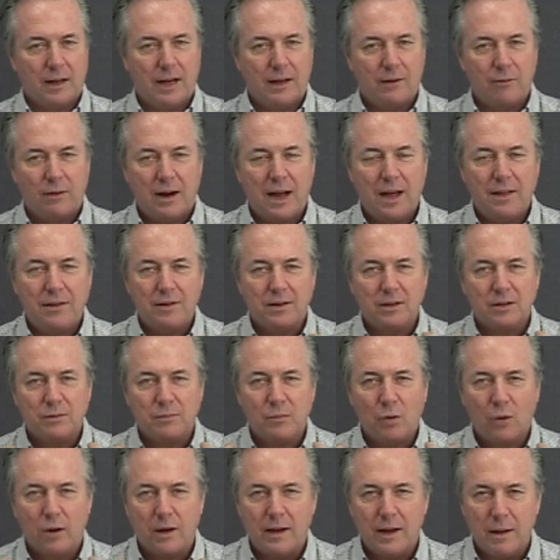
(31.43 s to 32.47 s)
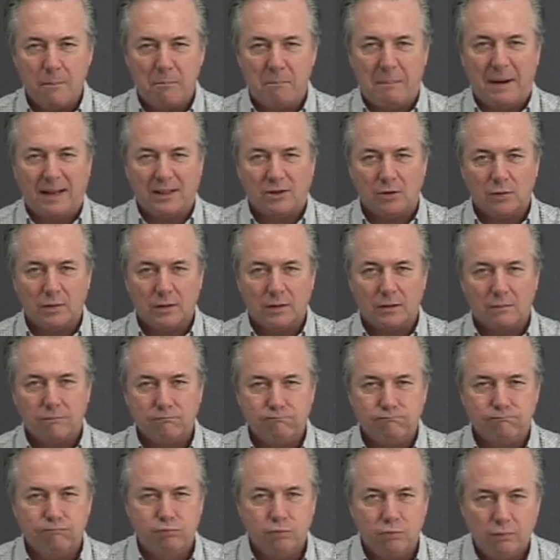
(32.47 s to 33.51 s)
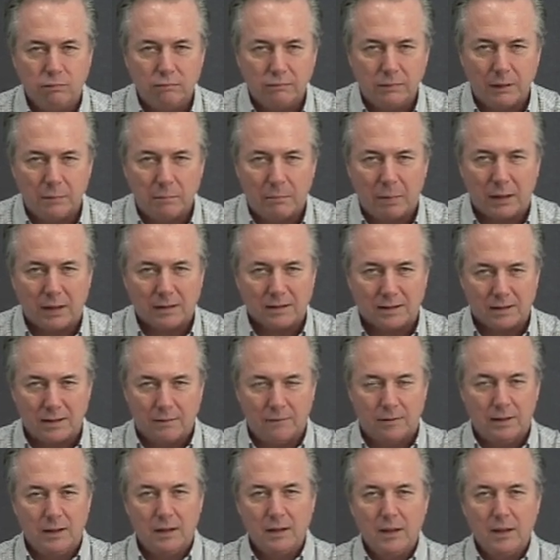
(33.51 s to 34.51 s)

I'd rather is more impetuous. Boom, impulsive.